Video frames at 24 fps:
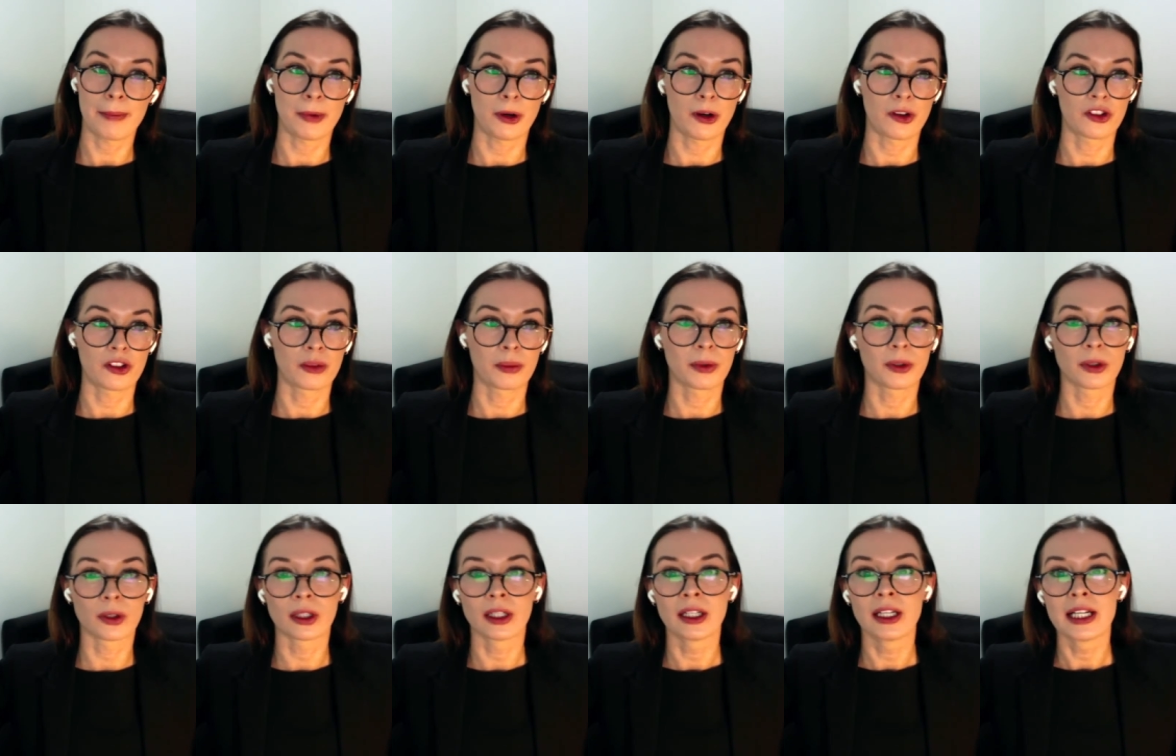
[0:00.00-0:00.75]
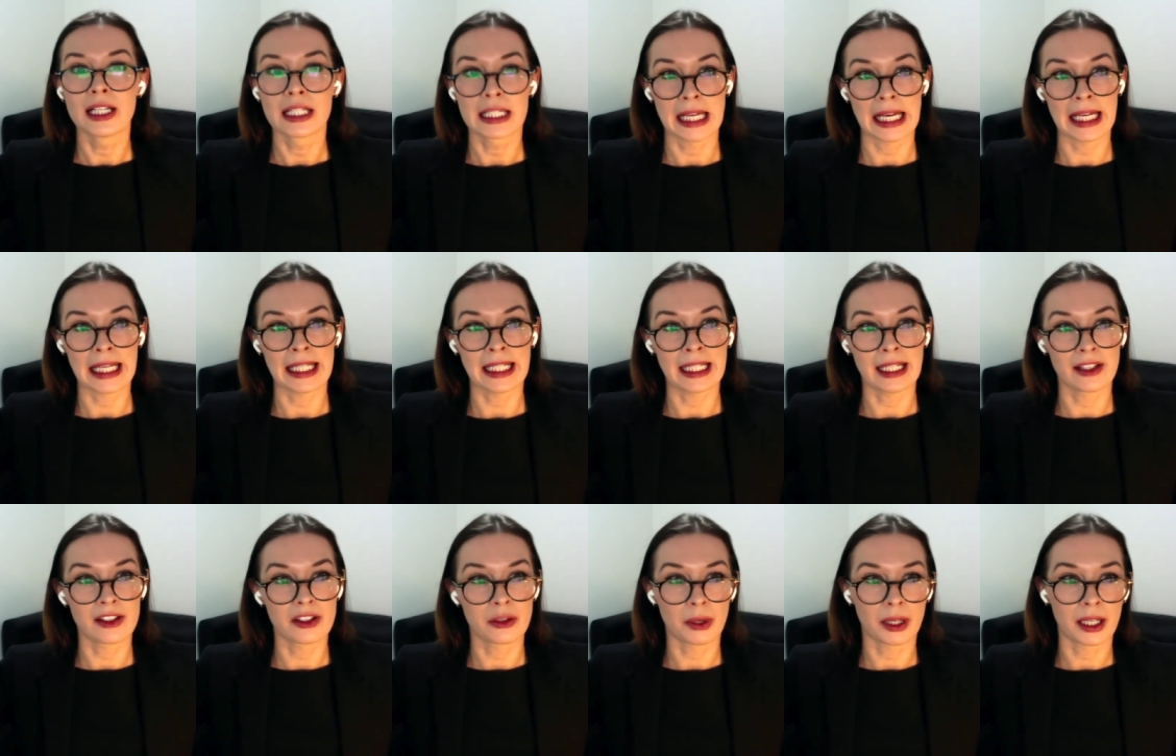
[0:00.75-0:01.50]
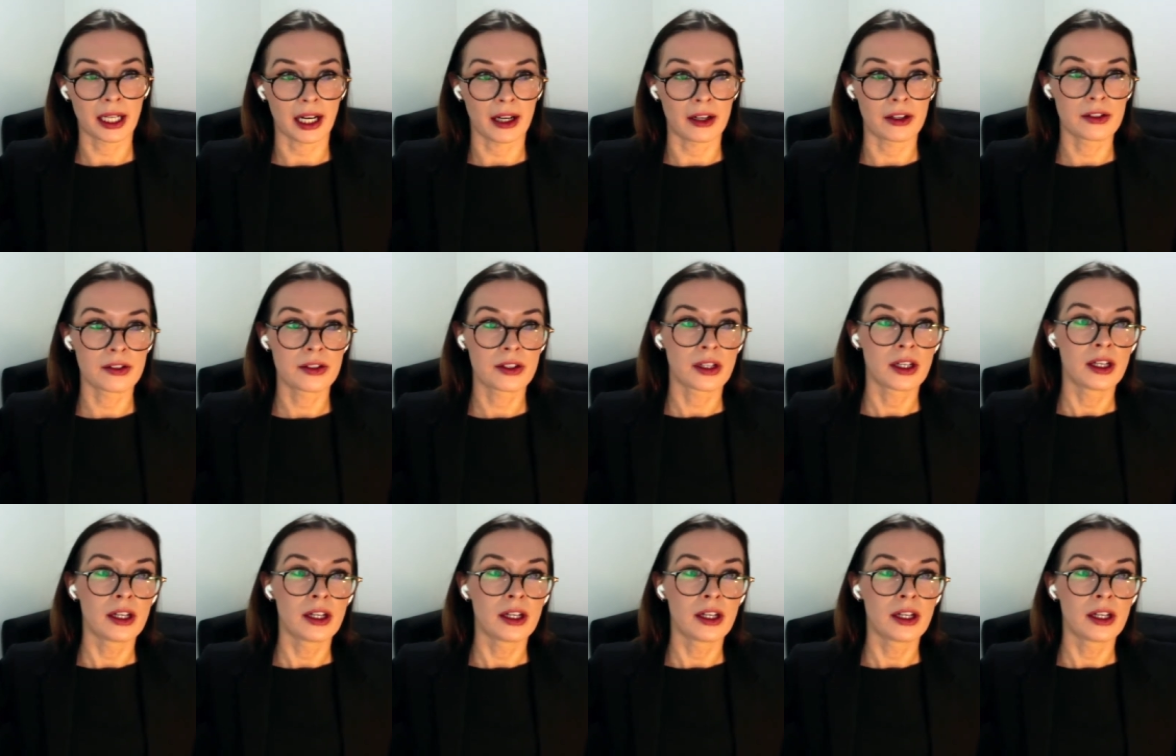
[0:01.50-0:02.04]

possible, taking into account